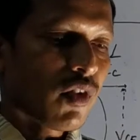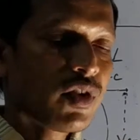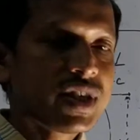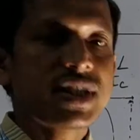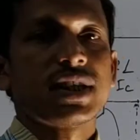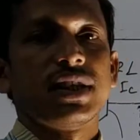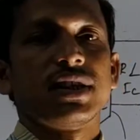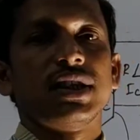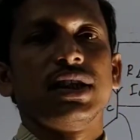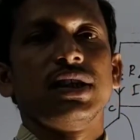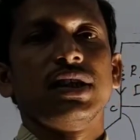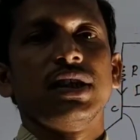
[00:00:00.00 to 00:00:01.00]
will discuss
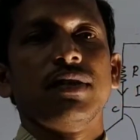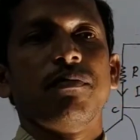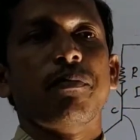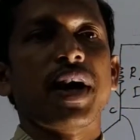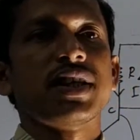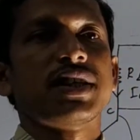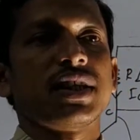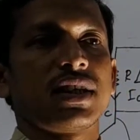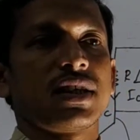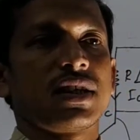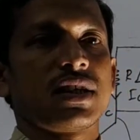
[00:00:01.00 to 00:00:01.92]
the biasing.